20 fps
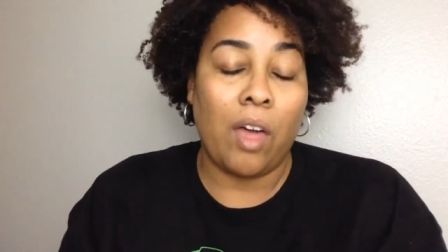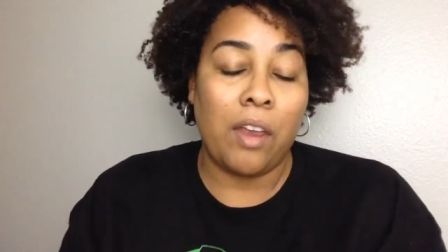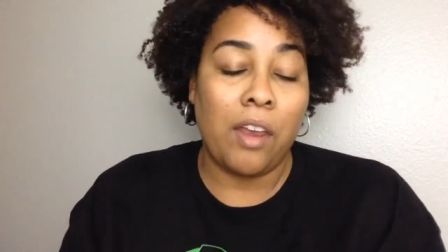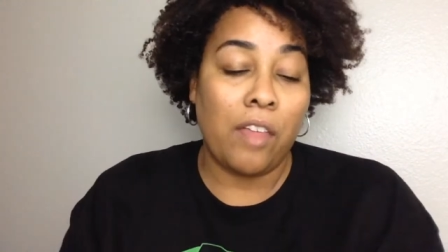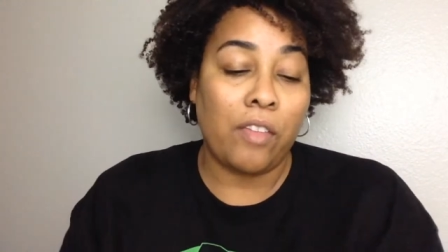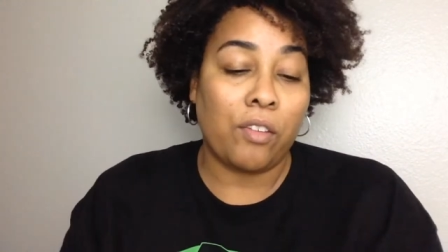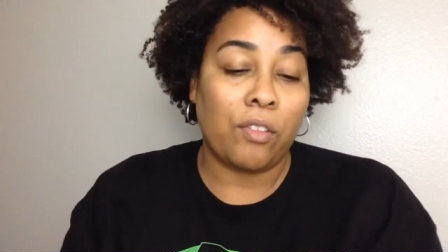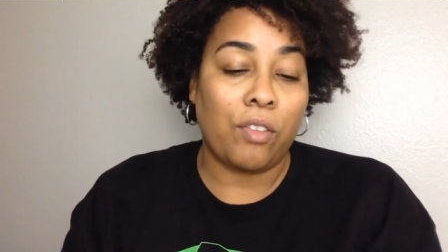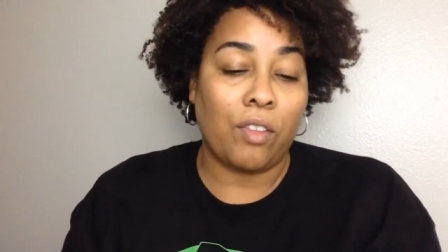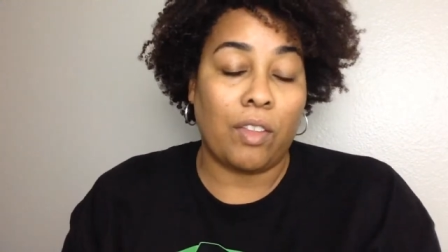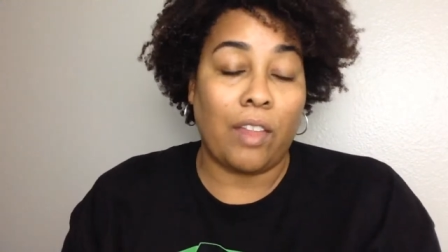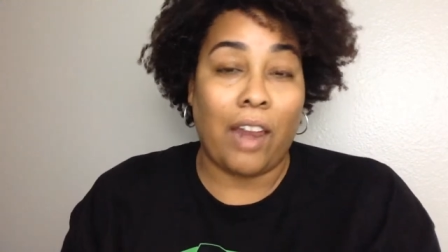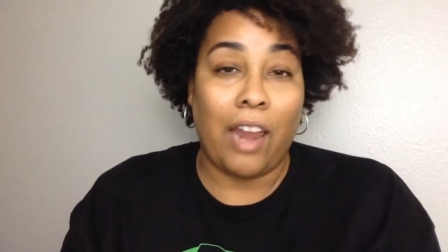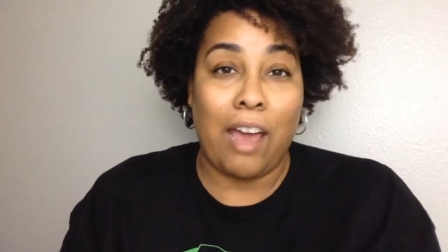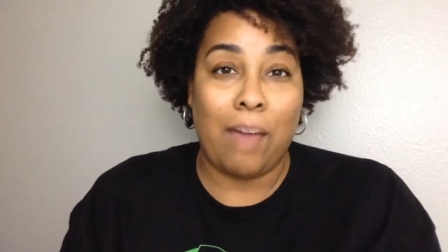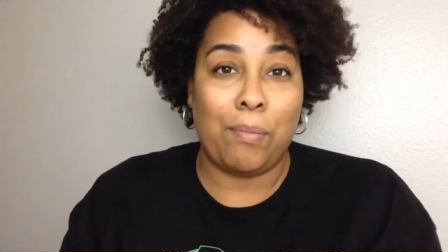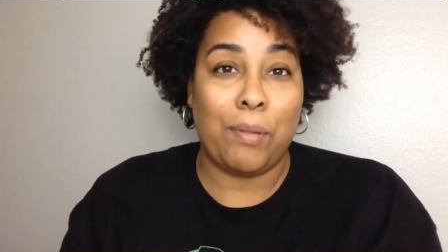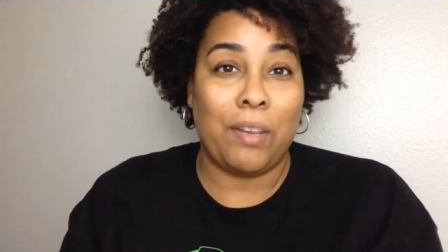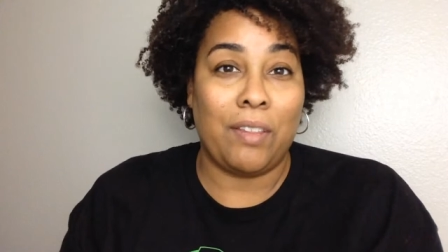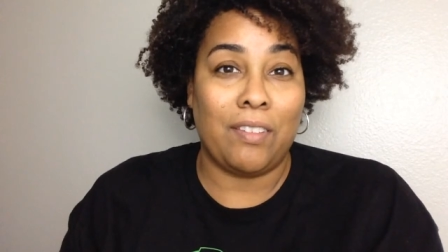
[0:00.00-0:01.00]
Another thing that
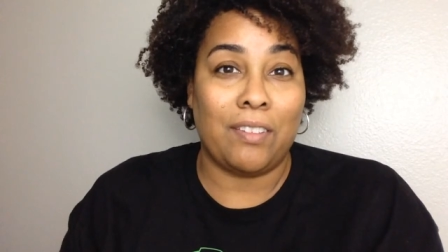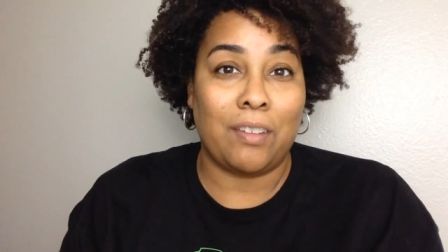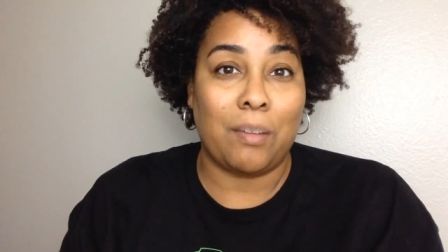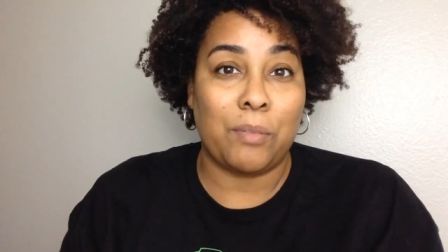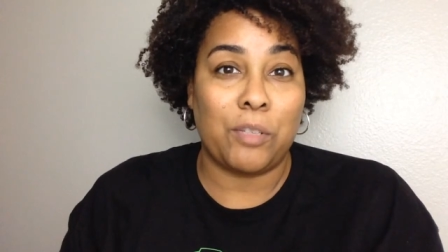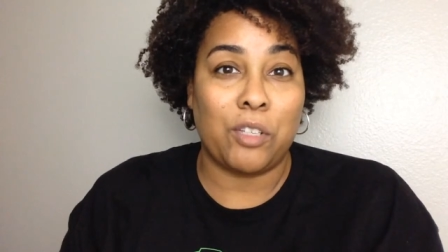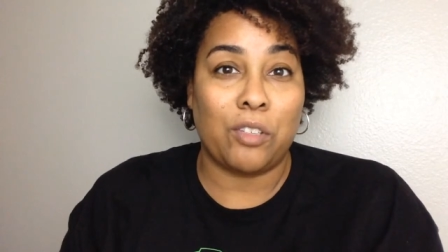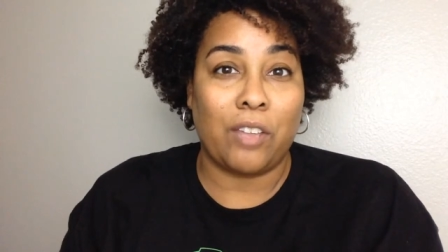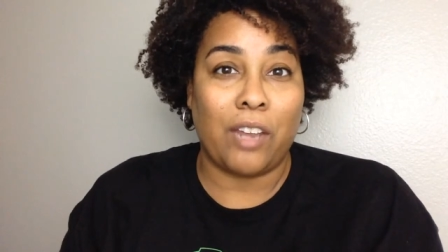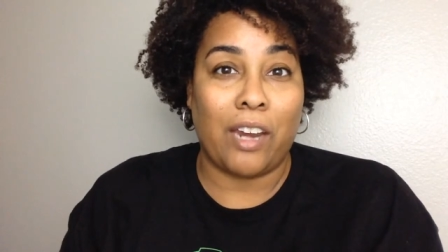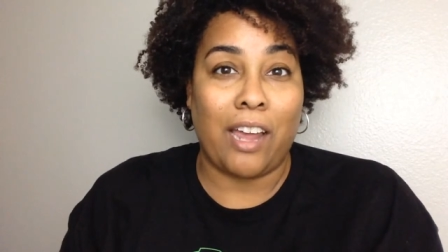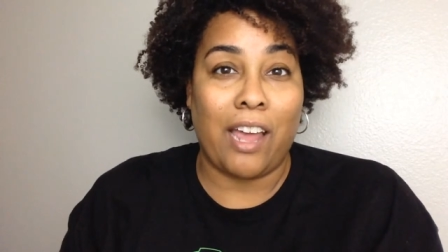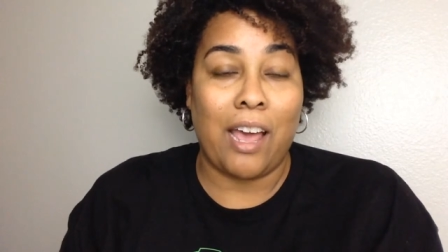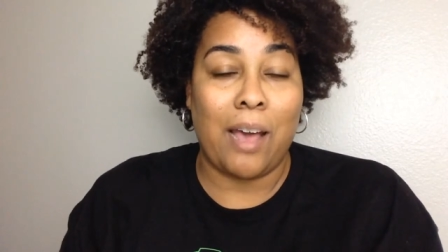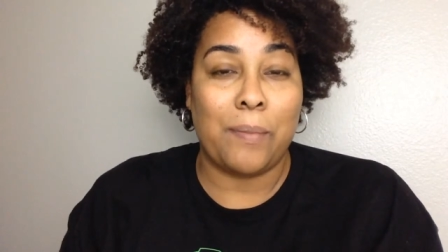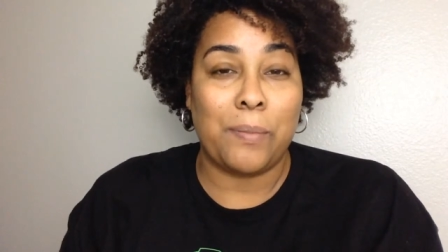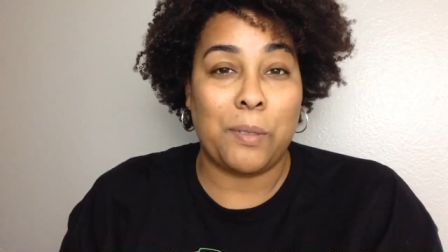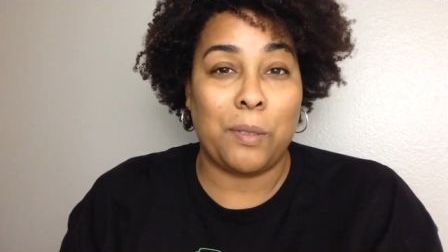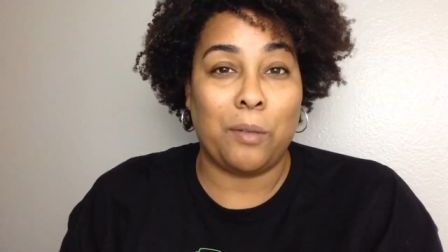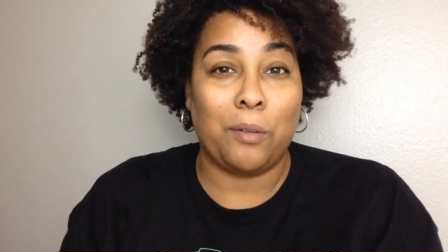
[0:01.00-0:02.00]
happened in this episode that I
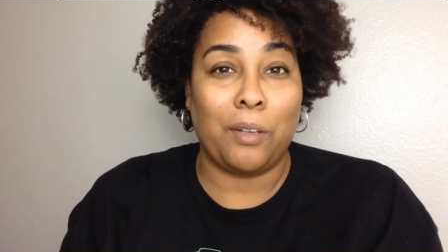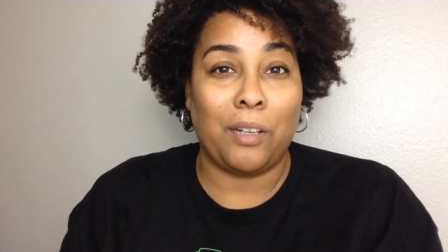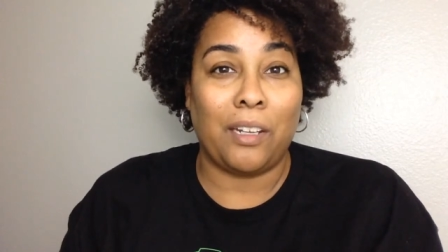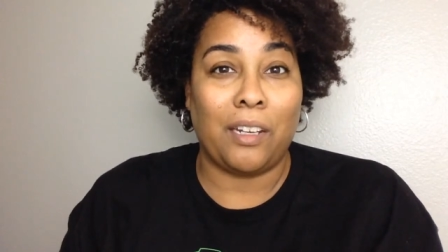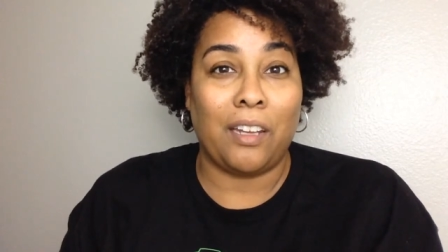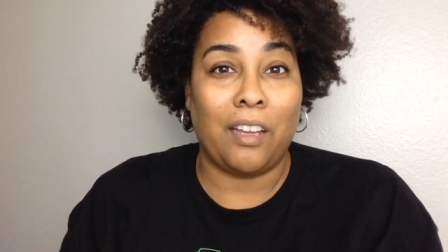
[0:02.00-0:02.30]
absolutely